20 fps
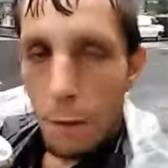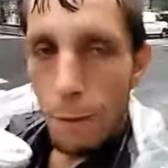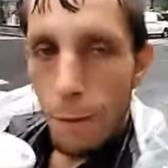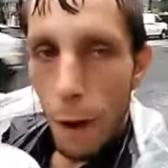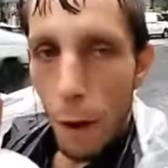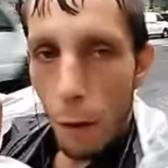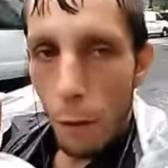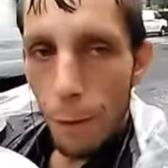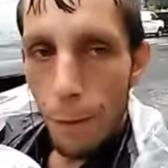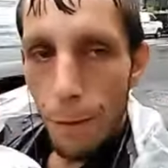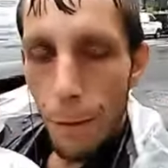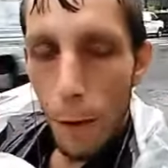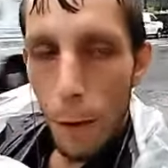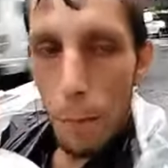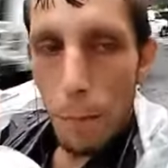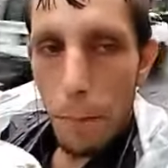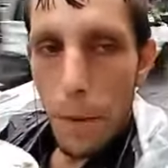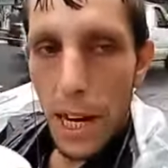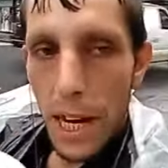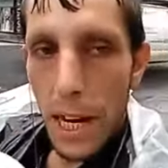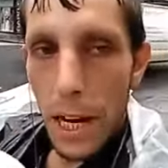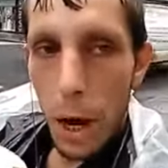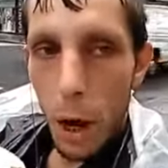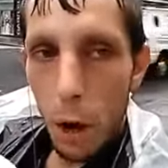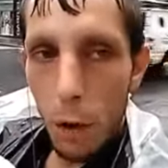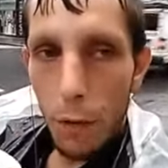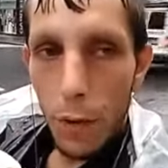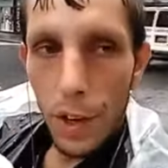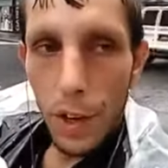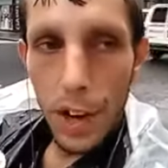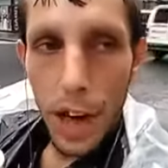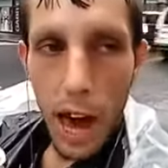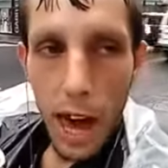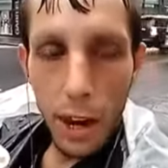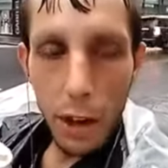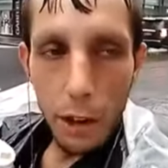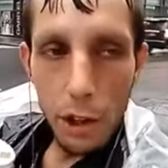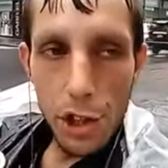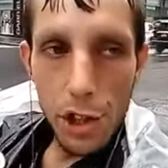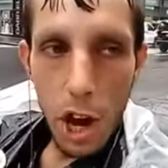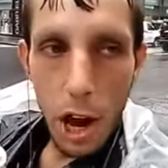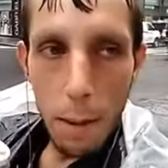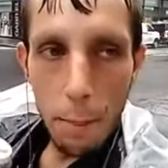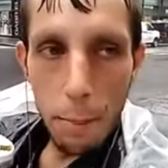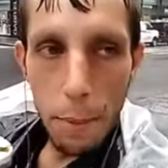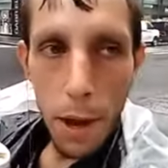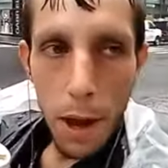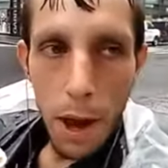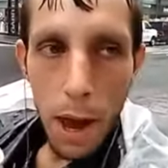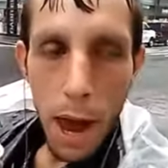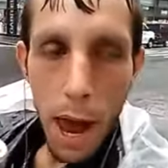A vote for me over Donald Trump